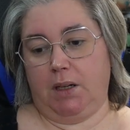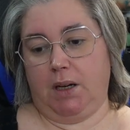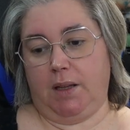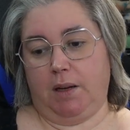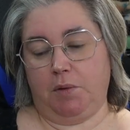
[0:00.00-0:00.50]

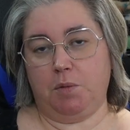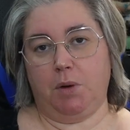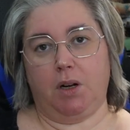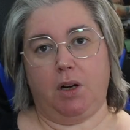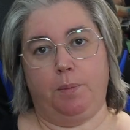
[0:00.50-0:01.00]
and that was when
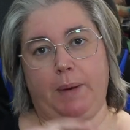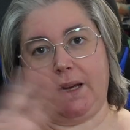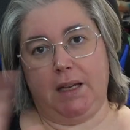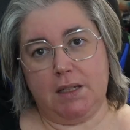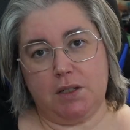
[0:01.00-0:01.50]
I got
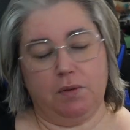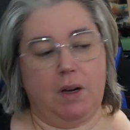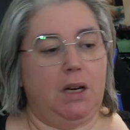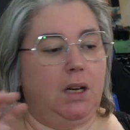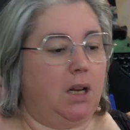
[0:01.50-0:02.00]
back into
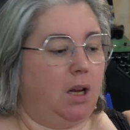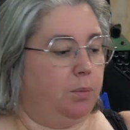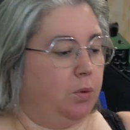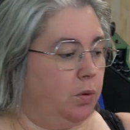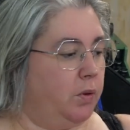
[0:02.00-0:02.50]
reading and I
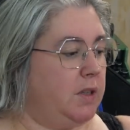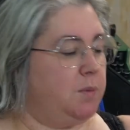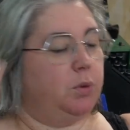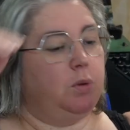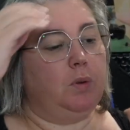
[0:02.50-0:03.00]
bought all these
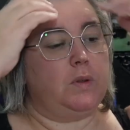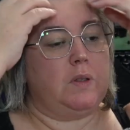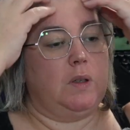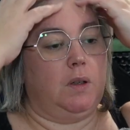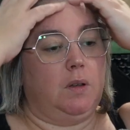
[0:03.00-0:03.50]
books,
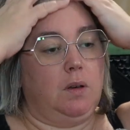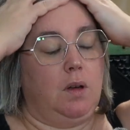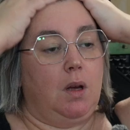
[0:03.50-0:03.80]
and